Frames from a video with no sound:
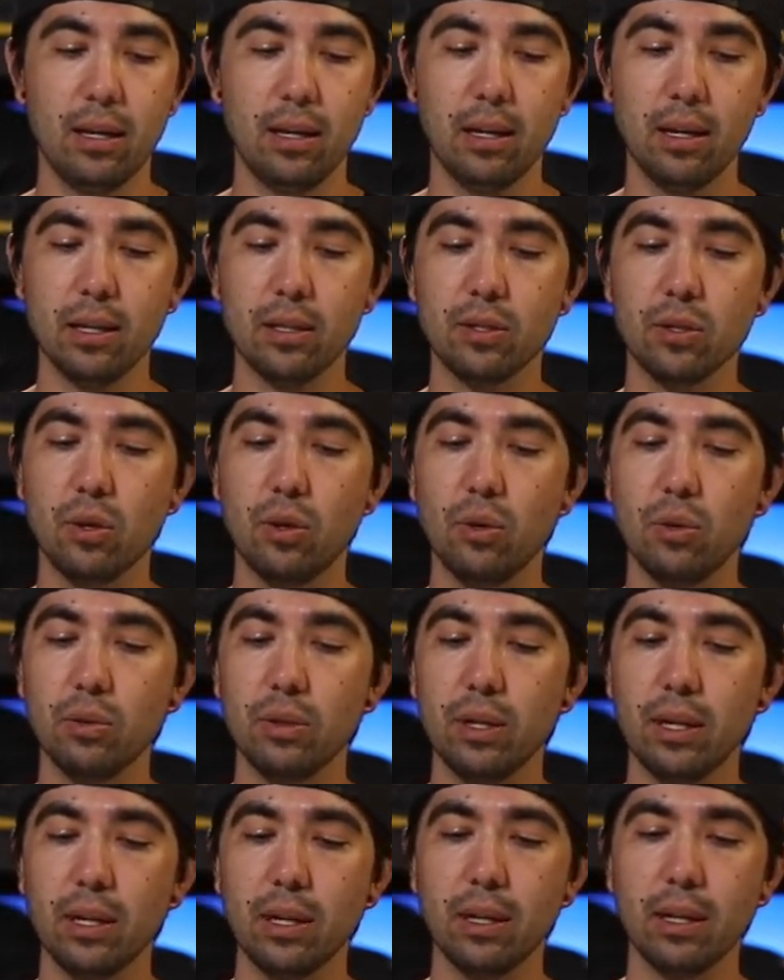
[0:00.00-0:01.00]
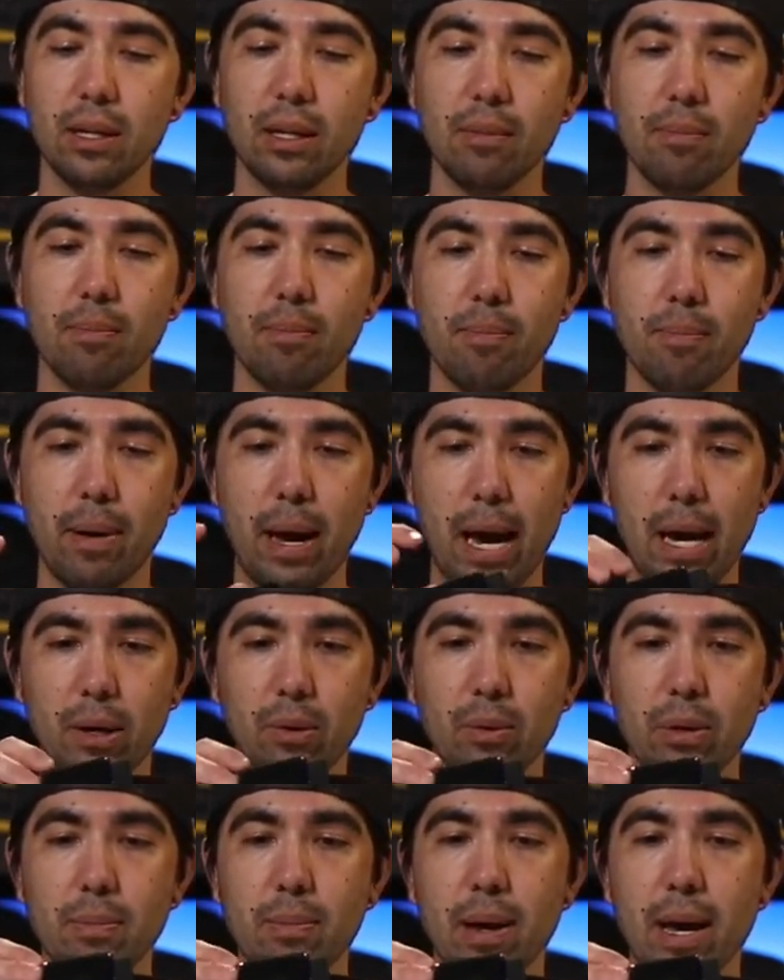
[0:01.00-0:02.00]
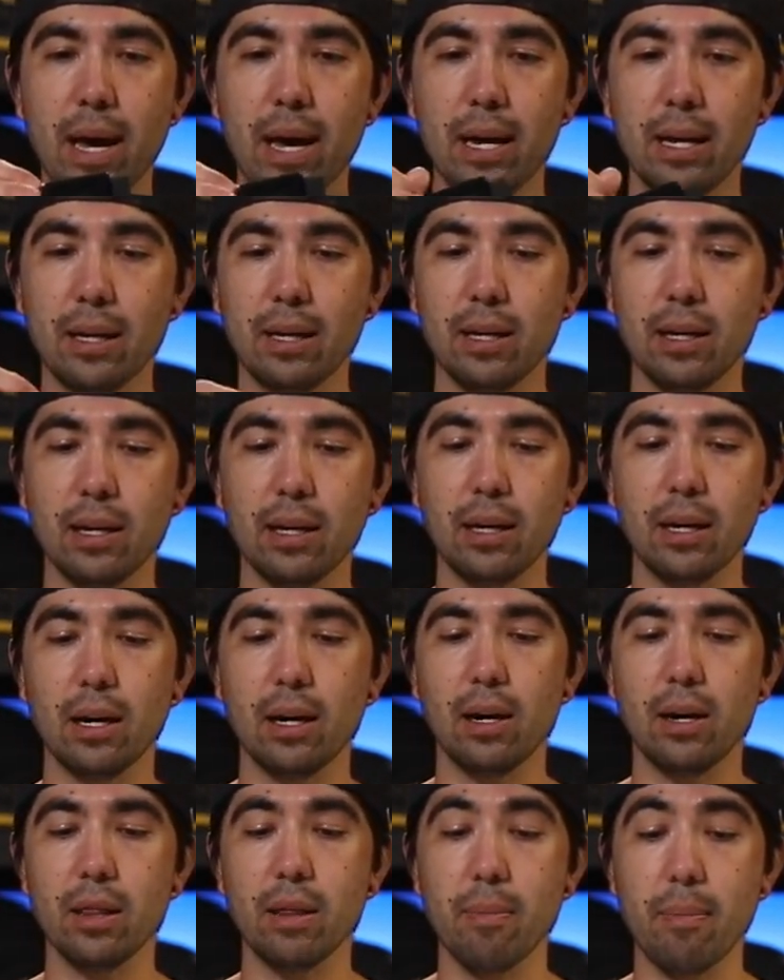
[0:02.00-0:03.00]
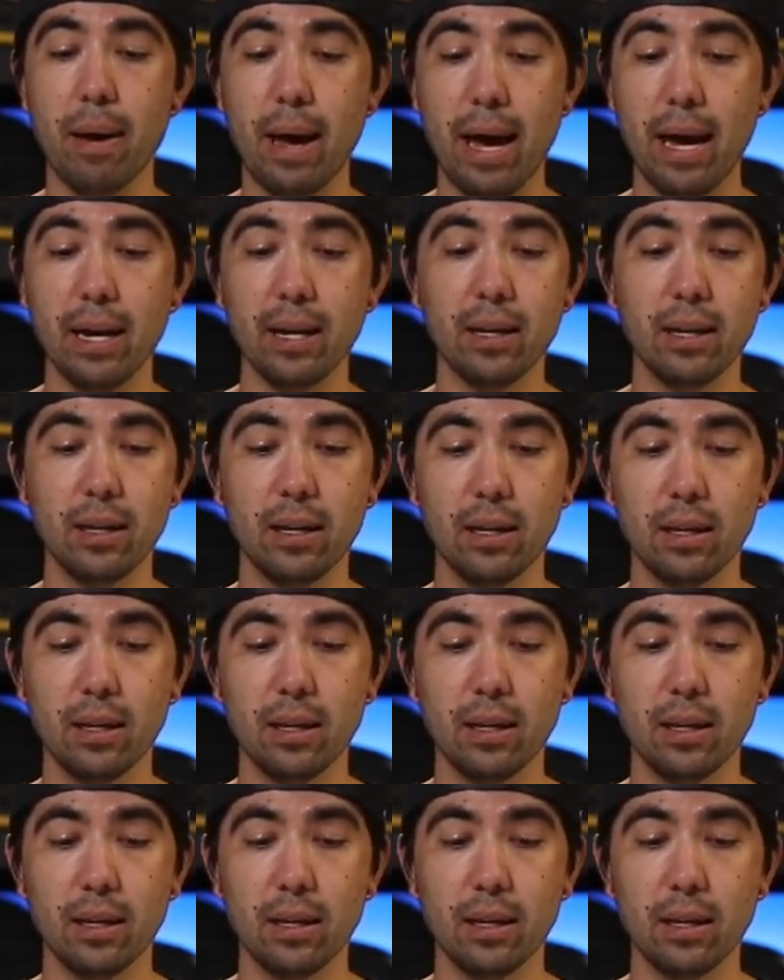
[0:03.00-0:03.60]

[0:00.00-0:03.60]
It's holding the battery pack on the back.